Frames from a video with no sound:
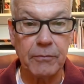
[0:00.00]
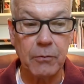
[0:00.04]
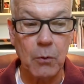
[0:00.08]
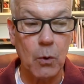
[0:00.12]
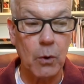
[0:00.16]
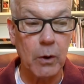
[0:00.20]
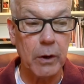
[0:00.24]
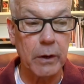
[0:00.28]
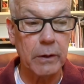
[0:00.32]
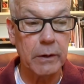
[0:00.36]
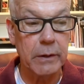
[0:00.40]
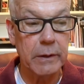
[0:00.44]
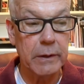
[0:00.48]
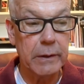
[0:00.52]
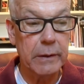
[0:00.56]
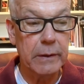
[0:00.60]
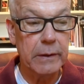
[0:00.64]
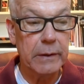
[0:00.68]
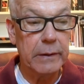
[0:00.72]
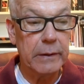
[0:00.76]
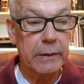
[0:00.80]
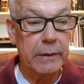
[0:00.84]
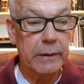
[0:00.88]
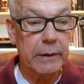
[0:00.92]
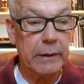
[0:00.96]
for
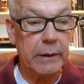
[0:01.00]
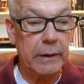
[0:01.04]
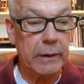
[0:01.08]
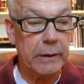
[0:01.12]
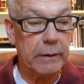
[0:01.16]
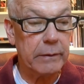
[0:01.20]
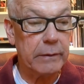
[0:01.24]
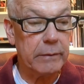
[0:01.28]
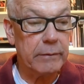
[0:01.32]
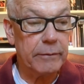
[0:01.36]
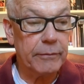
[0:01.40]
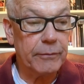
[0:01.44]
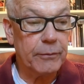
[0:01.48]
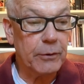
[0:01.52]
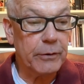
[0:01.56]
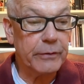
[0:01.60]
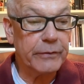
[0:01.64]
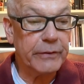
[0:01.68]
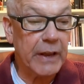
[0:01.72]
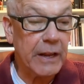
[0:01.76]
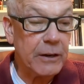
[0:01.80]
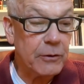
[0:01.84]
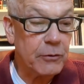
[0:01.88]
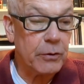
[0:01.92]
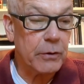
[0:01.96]

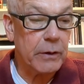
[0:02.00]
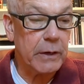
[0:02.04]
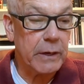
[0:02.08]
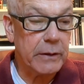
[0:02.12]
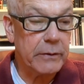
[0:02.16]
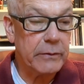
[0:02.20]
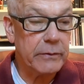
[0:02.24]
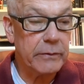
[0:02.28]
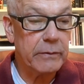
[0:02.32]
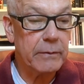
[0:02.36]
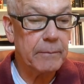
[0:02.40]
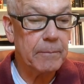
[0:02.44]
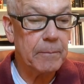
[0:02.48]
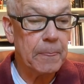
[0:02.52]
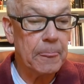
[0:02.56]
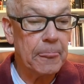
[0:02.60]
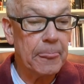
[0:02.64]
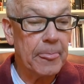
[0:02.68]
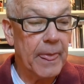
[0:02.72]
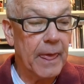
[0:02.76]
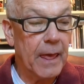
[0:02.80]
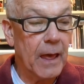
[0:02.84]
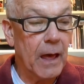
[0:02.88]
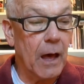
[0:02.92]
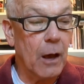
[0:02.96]
centuries,
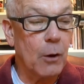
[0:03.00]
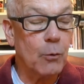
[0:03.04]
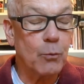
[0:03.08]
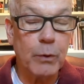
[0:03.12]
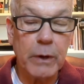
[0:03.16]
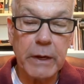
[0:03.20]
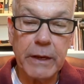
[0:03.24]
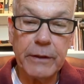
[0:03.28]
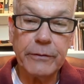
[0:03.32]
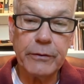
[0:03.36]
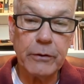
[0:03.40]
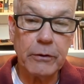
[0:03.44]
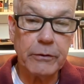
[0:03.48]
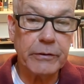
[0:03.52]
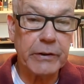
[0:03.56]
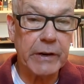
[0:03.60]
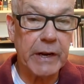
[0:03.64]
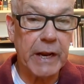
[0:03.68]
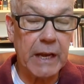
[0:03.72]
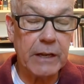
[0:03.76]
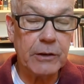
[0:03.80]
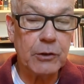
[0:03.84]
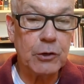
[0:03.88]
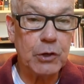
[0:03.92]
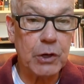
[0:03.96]
research
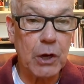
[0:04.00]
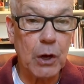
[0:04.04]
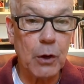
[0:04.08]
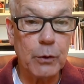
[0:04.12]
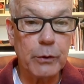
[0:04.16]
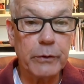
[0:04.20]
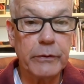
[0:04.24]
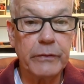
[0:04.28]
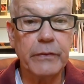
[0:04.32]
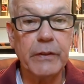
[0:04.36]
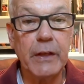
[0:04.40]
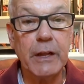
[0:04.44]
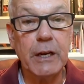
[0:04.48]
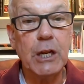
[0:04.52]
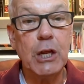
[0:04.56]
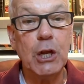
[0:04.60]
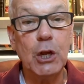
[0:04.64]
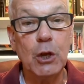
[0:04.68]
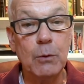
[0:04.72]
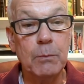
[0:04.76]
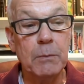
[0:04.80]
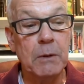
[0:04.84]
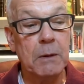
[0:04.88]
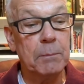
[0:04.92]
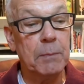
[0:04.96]
again shows that
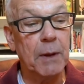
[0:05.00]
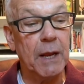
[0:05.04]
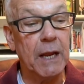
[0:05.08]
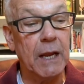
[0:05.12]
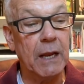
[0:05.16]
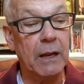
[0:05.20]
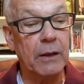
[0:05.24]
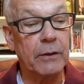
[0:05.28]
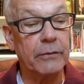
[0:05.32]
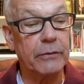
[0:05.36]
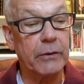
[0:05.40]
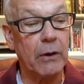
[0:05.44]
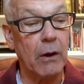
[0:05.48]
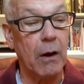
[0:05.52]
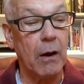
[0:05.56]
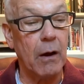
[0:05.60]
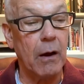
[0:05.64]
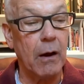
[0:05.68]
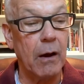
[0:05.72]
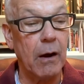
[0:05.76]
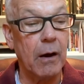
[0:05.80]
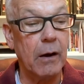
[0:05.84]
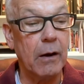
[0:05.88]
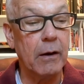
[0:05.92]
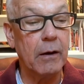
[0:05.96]
human beings
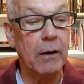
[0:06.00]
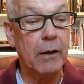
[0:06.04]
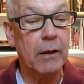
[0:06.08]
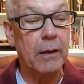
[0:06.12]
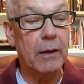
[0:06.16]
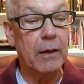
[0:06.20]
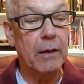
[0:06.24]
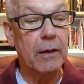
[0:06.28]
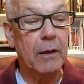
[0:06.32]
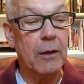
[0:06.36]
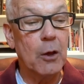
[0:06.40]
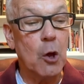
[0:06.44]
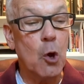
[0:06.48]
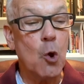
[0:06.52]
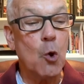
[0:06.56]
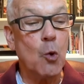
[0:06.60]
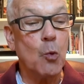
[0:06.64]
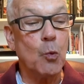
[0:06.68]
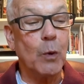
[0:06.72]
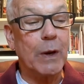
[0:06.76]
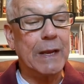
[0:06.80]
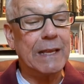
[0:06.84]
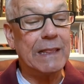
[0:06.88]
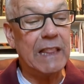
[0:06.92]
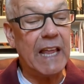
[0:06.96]
are
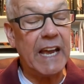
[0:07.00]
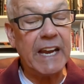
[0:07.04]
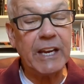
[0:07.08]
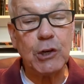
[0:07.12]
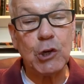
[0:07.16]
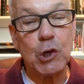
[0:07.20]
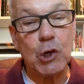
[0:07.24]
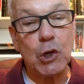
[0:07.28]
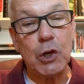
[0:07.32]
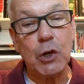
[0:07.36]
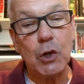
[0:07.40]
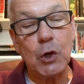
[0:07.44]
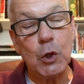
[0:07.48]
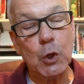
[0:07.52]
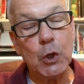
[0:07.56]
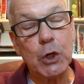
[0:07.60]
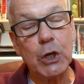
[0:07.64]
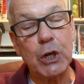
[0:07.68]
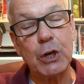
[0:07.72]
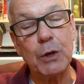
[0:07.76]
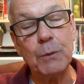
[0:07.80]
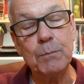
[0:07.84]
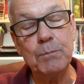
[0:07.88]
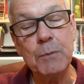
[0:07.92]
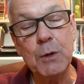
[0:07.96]
relational,
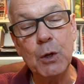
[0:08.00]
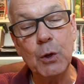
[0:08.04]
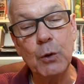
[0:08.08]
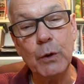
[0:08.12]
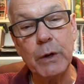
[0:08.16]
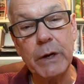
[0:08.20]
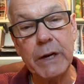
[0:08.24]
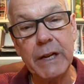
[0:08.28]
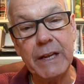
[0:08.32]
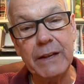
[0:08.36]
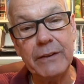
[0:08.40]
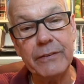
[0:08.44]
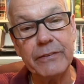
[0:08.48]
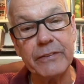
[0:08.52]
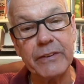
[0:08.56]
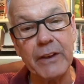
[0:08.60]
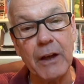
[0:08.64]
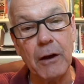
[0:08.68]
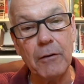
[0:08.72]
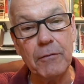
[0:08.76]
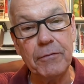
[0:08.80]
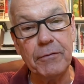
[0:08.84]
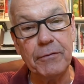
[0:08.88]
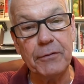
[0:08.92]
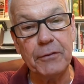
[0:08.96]
community,
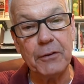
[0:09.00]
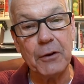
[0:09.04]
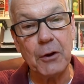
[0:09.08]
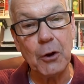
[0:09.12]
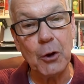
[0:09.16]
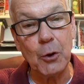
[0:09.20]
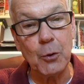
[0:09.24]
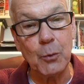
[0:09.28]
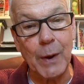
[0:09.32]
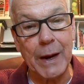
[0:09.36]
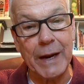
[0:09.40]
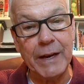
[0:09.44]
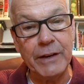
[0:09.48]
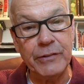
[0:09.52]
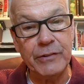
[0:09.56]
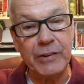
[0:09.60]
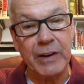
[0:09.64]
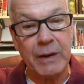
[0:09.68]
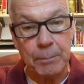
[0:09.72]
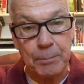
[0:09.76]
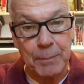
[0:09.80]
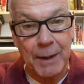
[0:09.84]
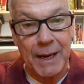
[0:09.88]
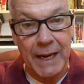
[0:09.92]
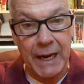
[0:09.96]

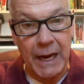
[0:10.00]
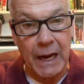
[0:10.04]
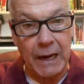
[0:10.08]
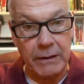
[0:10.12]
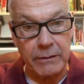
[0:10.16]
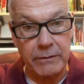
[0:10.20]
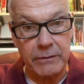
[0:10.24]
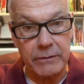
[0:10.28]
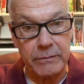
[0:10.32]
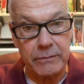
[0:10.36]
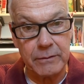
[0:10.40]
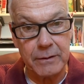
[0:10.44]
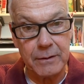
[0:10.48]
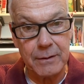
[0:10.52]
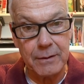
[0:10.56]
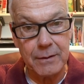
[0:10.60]
self-arranging beings.